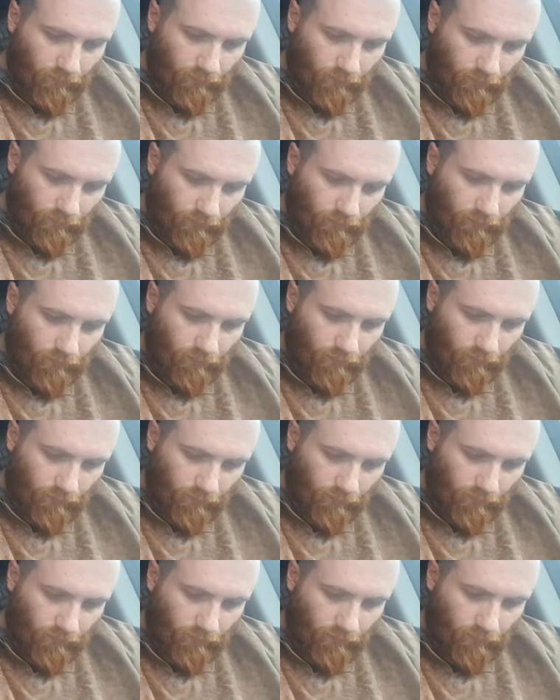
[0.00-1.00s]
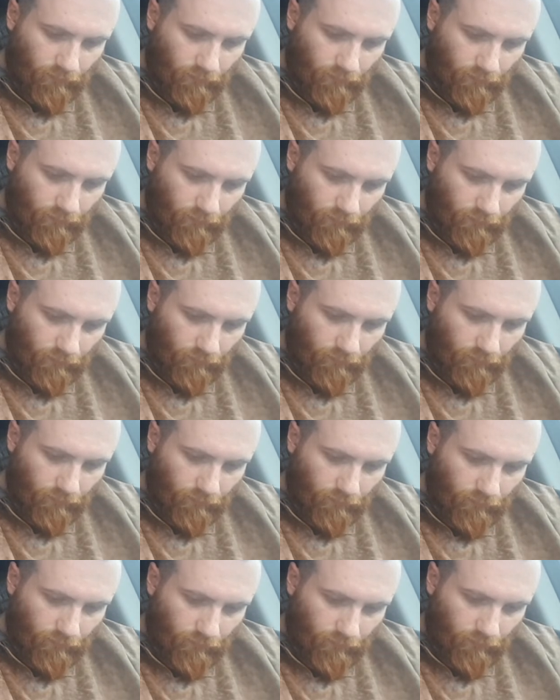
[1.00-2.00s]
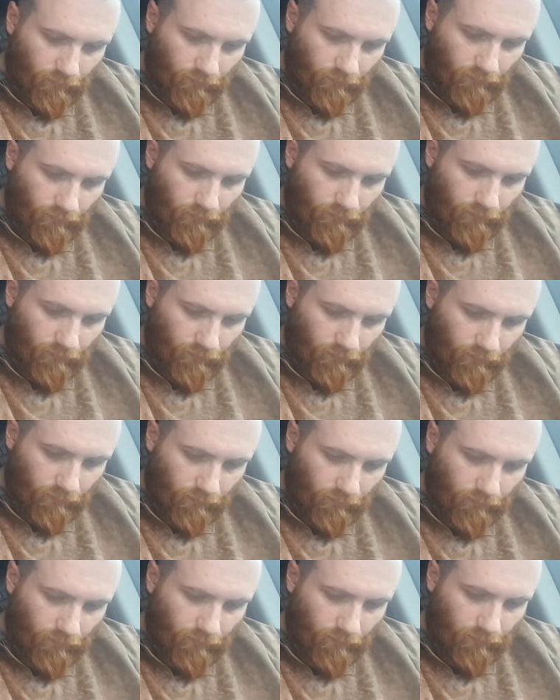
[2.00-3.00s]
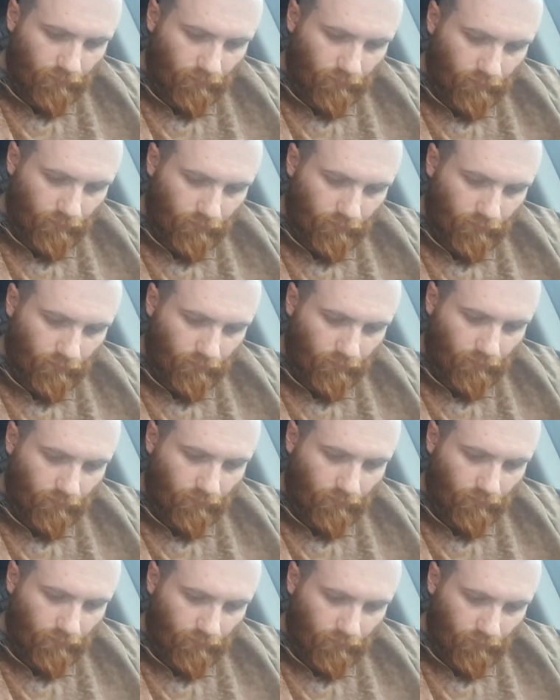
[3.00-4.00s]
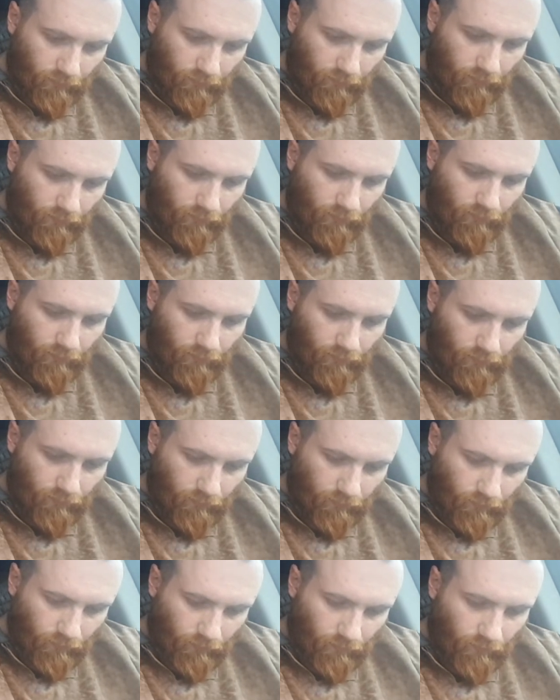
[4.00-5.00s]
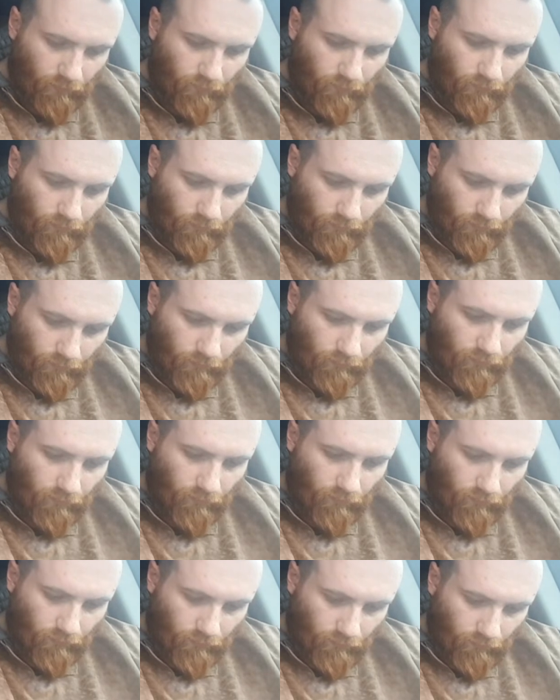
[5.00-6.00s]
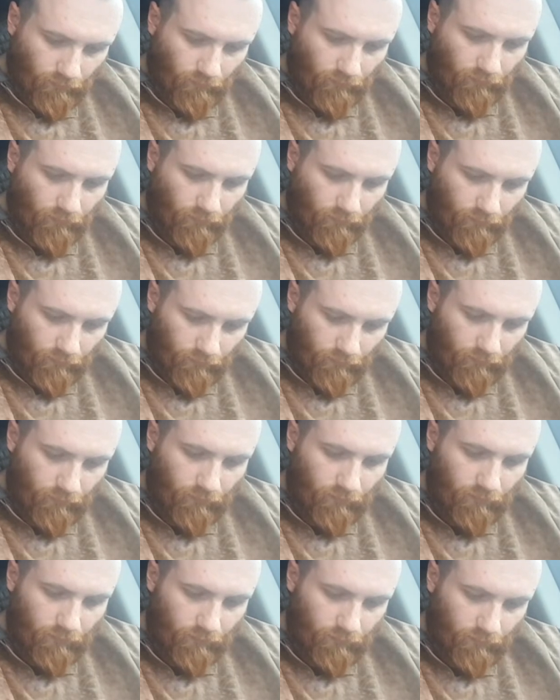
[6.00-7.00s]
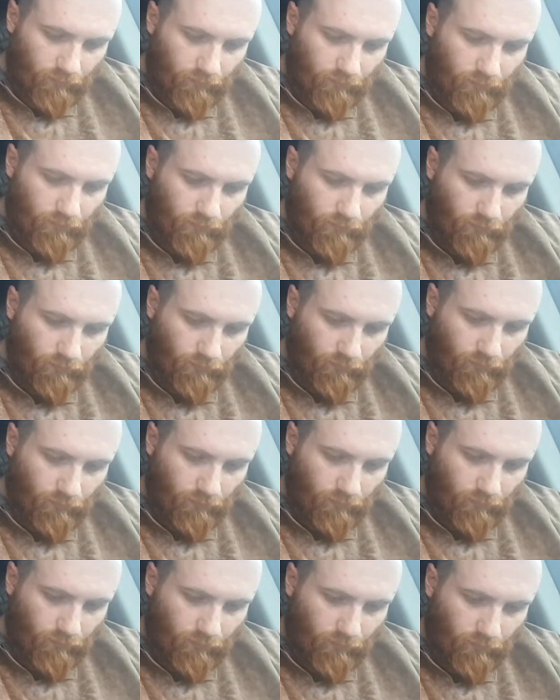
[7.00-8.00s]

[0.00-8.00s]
(silent)